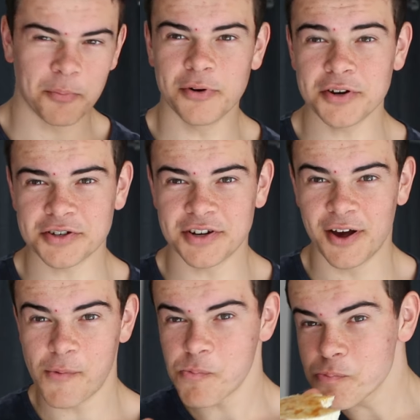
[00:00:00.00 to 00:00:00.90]
British
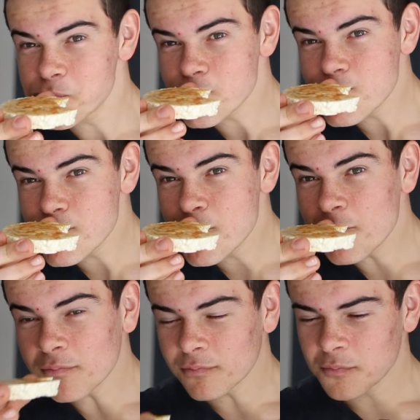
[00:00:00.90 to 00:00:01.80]
now.
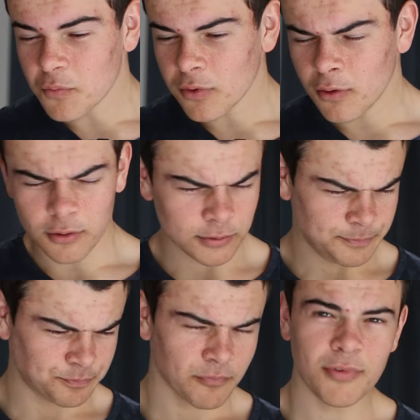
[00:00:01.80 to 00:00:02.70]
Well,
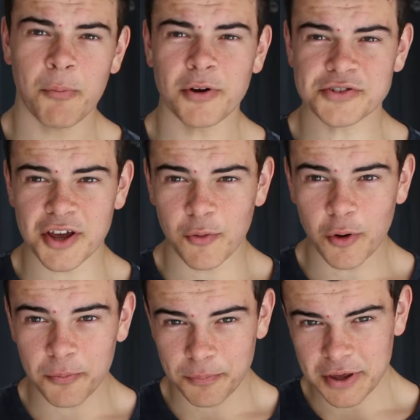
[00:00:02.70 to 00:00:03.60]
I must say,
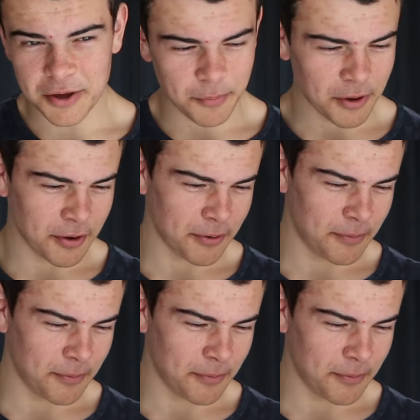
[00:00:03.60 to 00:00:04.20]
would it be a bit